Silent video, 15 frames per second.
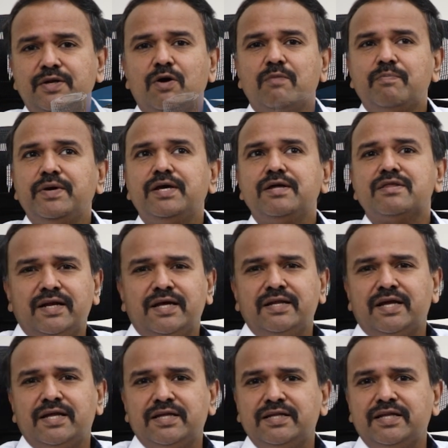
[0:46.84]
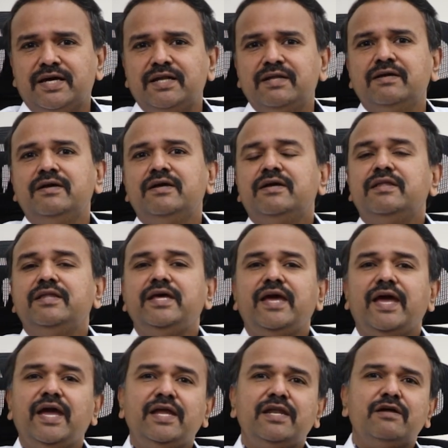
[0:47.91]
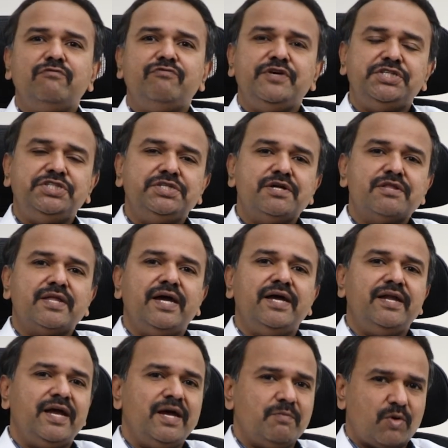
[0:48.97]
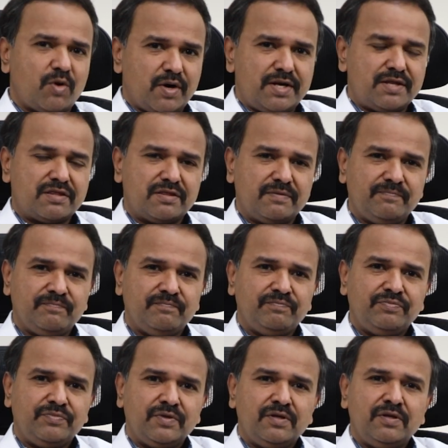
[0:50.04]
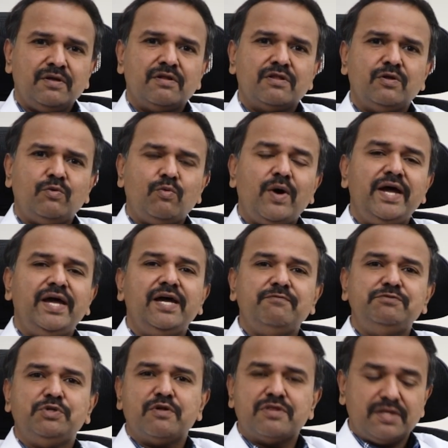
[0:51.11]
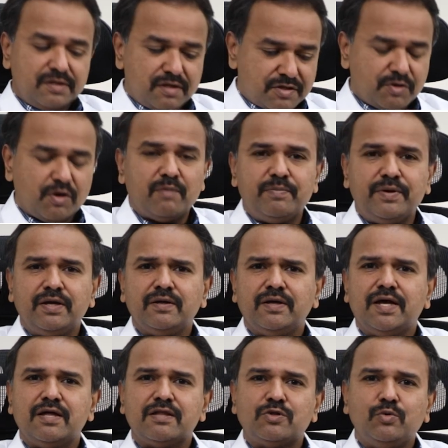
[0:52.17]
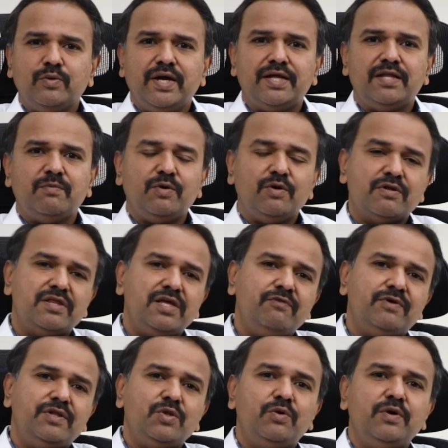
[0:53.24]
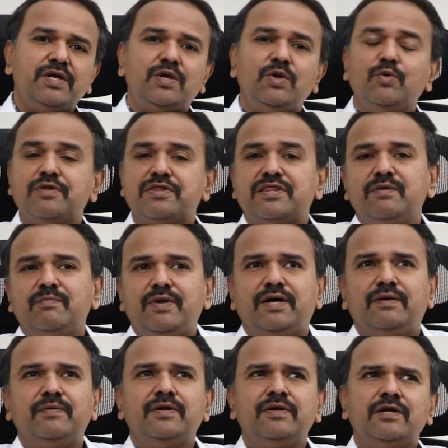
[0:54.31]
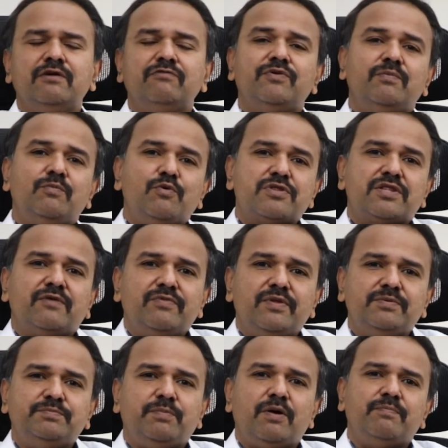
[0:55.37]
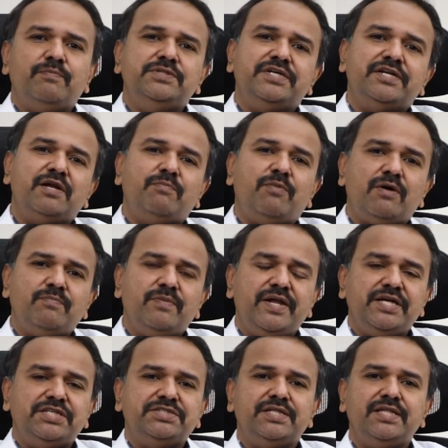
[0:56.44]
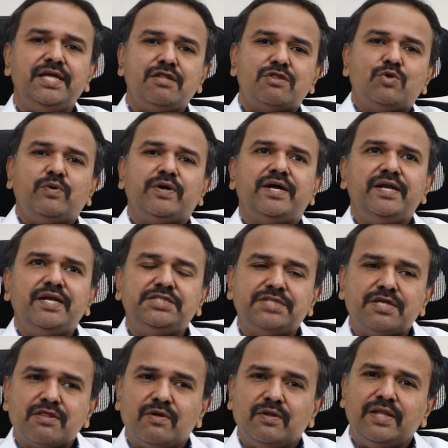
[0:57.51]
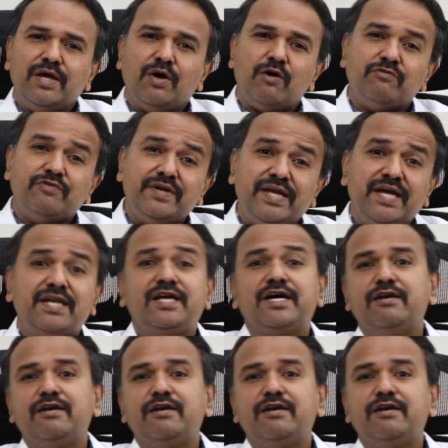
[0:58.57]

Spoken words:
topic is none other than the anal fissures and hemorrhoids. So why I have chosen this topic together, because even though it looks similar for most of the general population, these two conditions, they often get